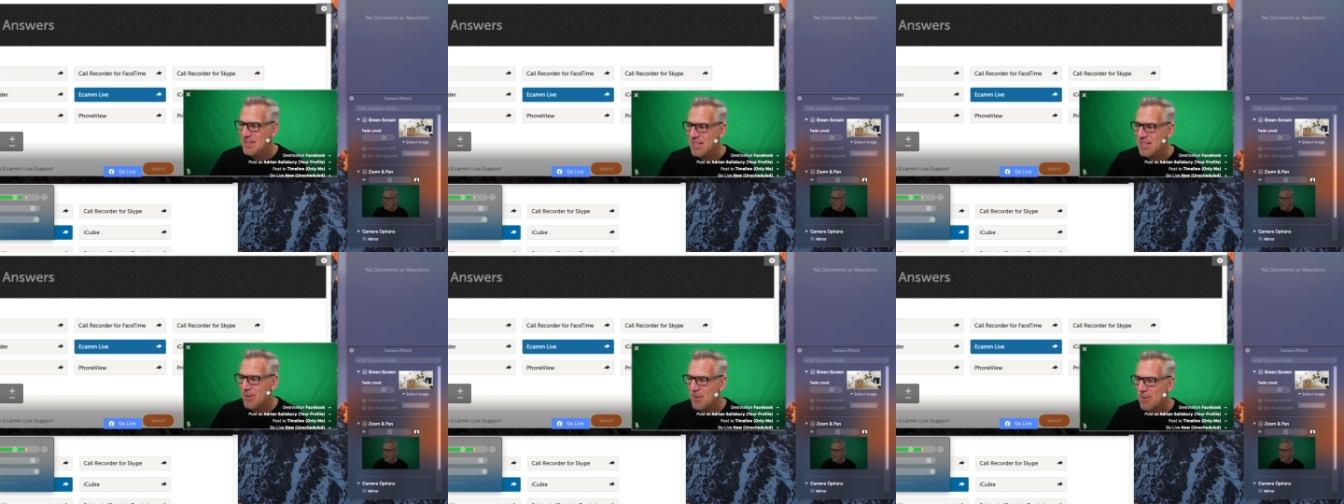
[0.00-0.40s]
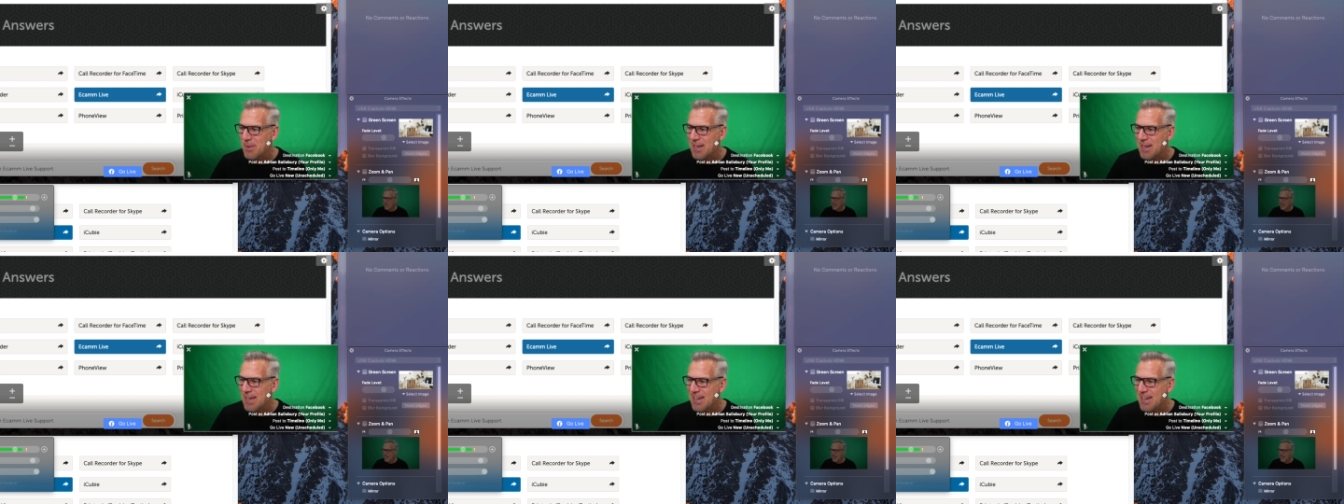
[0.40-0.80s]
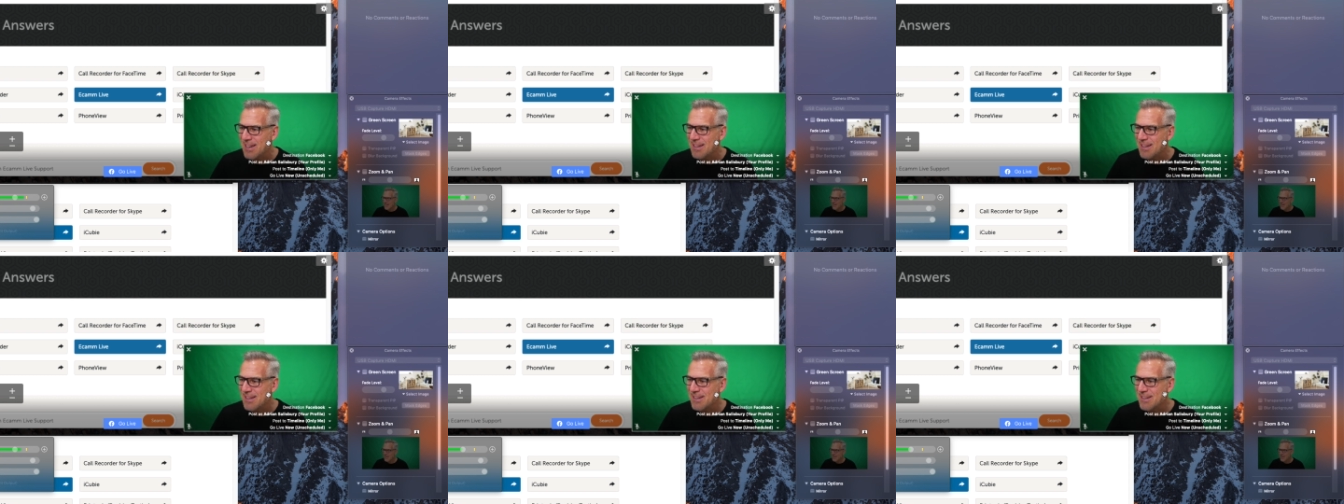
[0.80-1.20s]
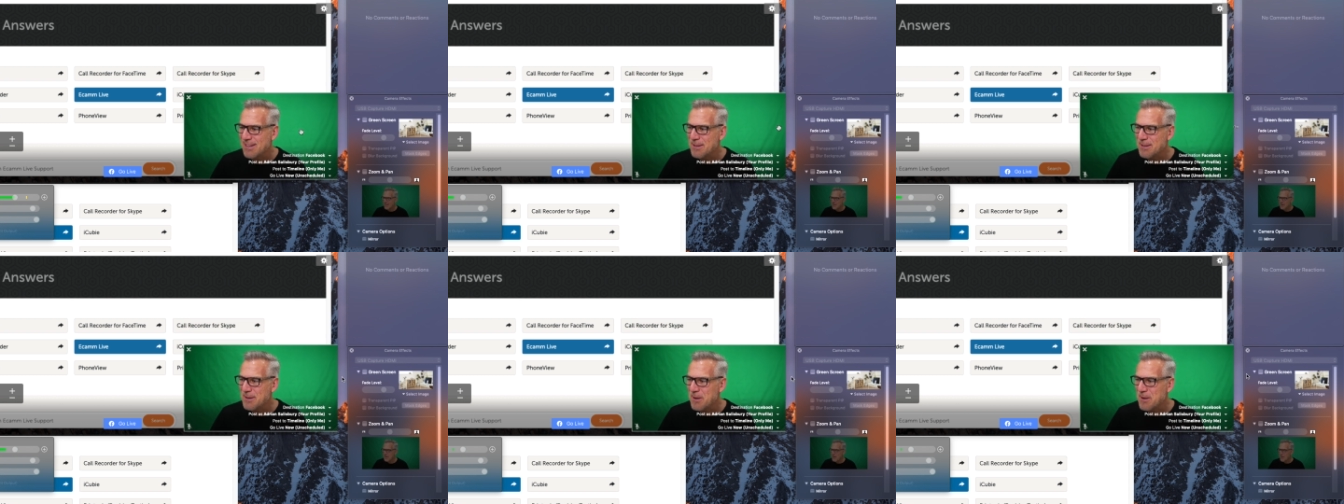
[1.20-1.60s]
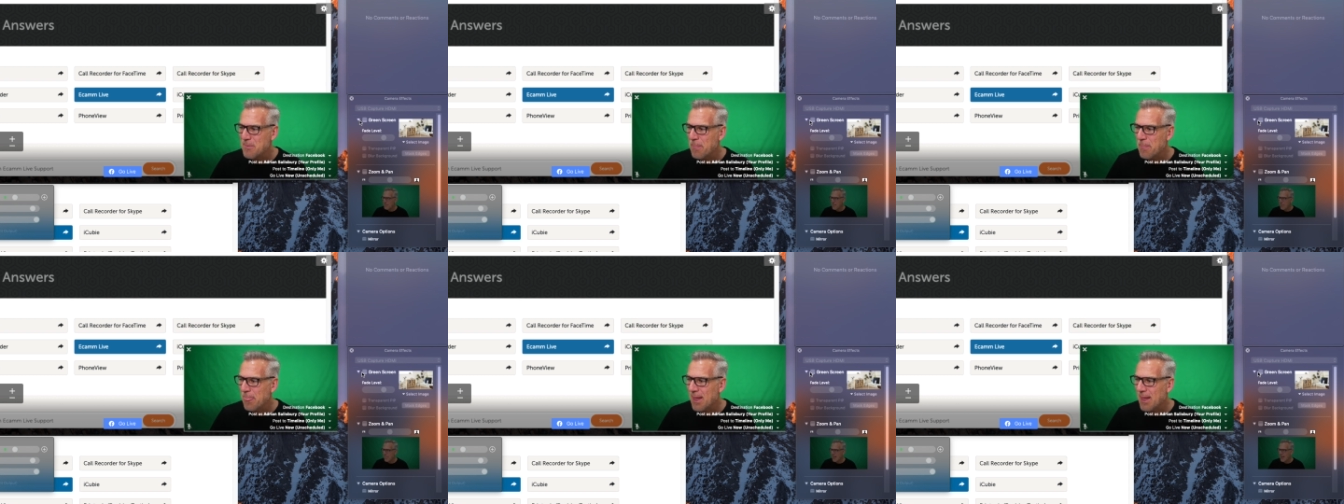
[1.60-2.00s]
so I'm in here,
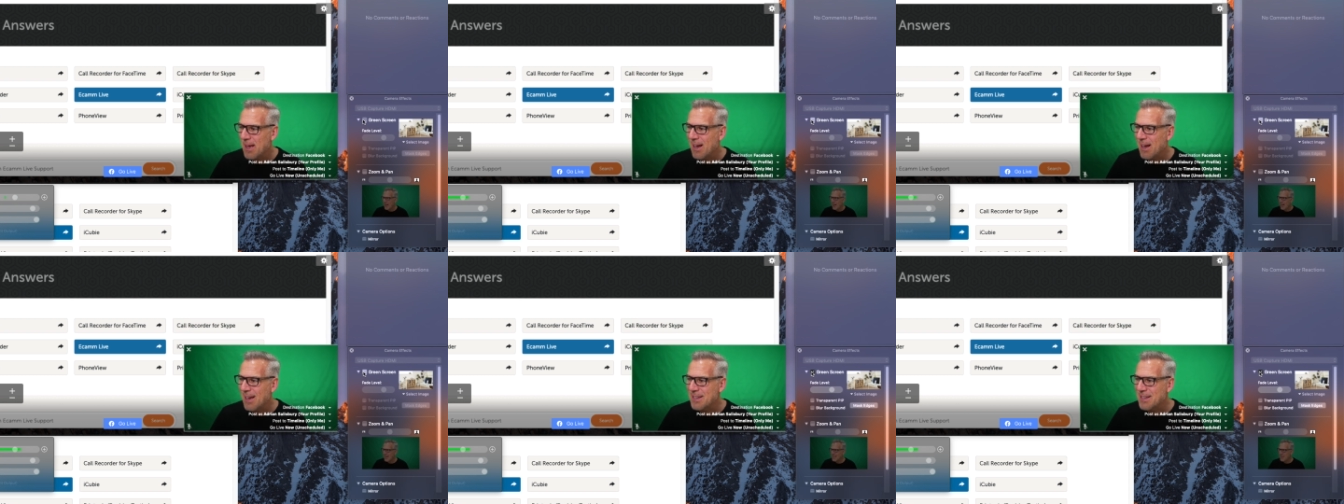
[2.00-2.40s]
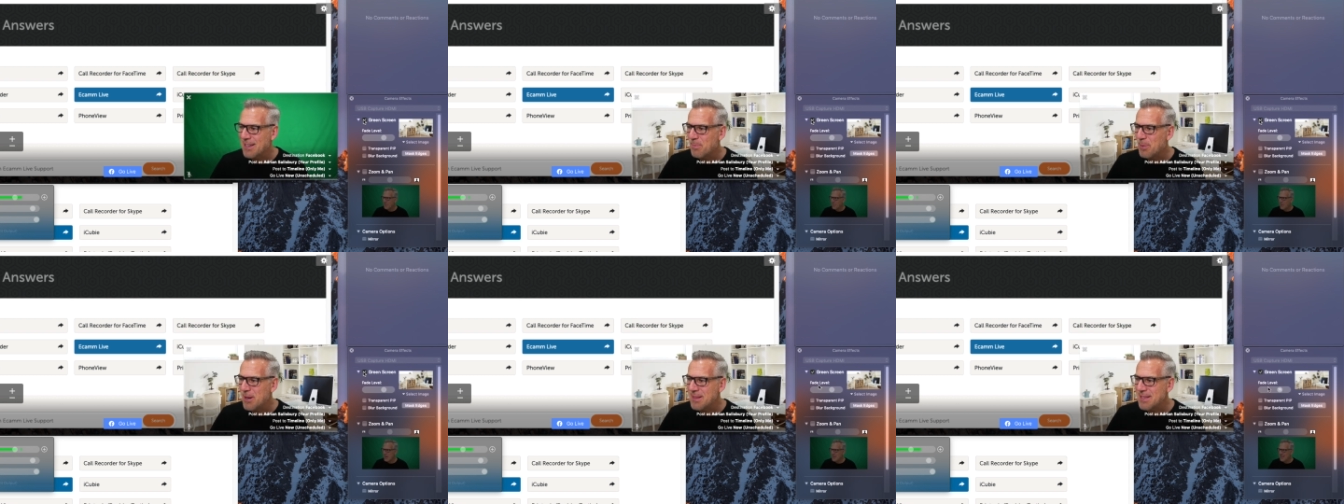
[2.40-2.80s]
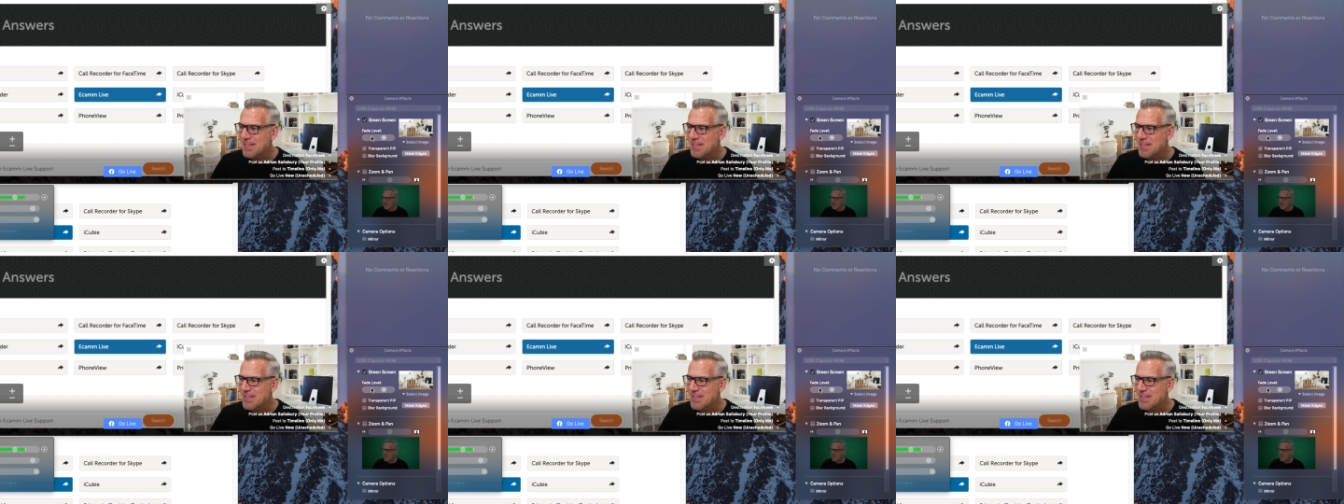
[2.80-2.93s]
uh, I can put